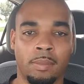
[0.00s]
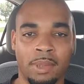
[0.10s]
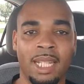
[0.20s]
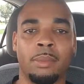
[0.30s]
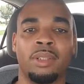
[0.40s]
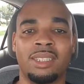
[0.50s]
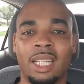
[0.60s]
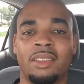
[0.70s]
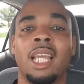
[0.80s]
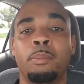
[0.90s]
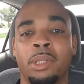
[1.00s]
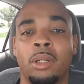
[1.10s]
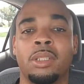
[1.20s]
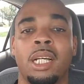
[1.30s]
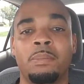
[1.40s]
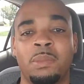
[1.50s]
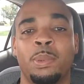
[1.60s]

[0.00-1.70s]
the neighborhoods that they build up